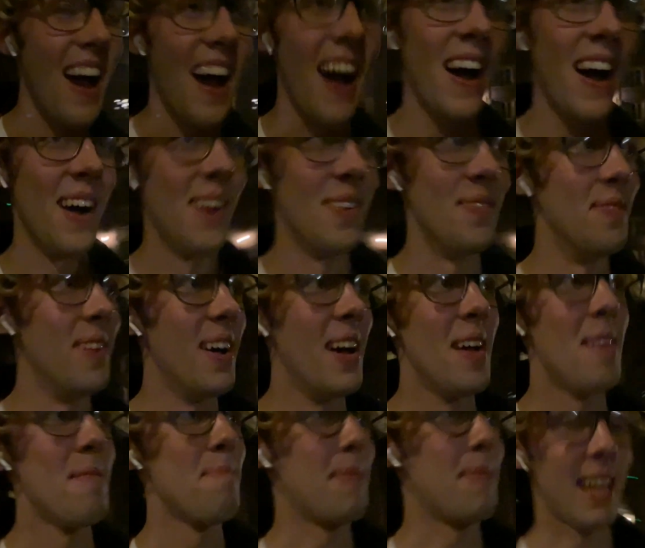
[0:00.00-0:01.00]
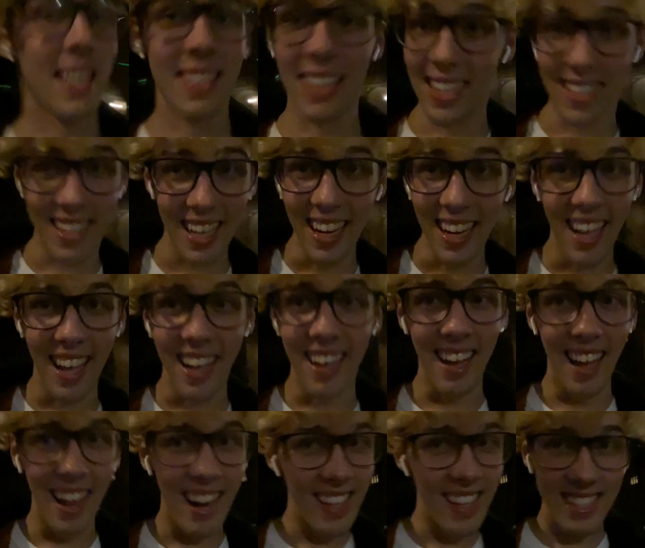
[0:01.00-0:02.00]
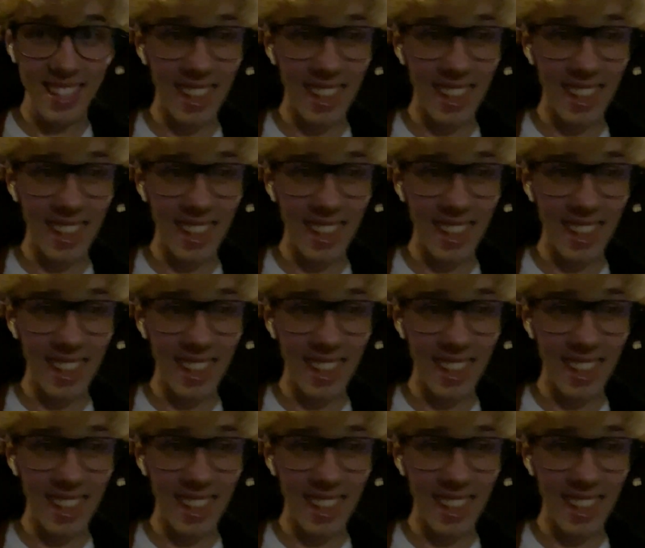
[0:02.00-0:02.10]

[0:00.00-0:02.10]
um, because I did it and it's